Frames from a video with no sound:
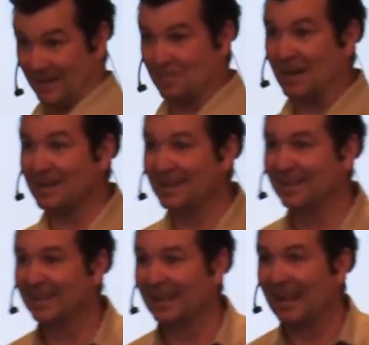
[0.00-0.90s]
Amen.
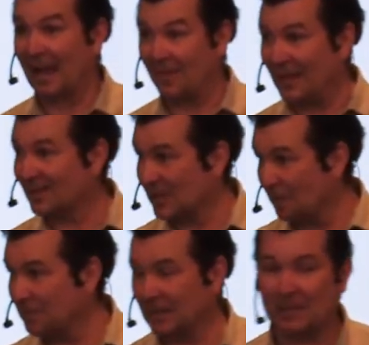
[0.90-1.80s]
And that's
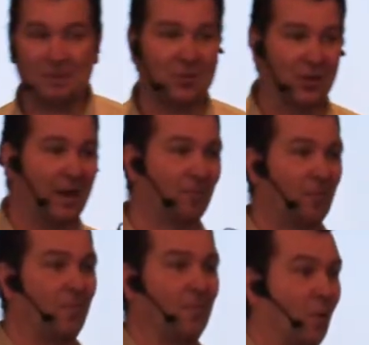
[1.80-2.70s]
something to be
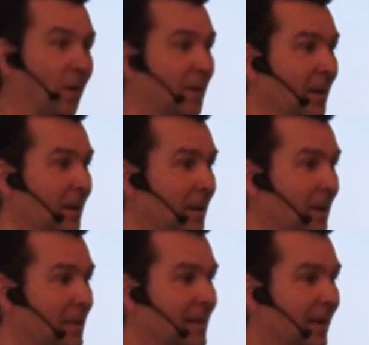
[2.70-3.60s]
thankful for
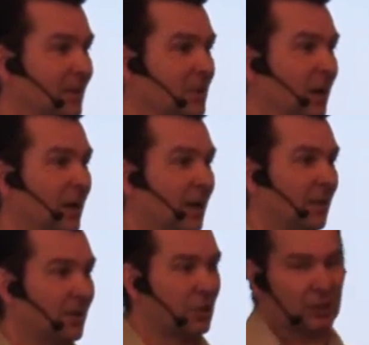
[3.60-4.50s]
because
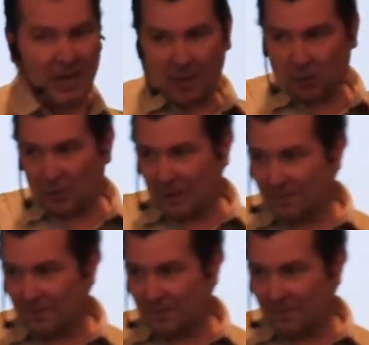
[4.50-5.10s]
the shadow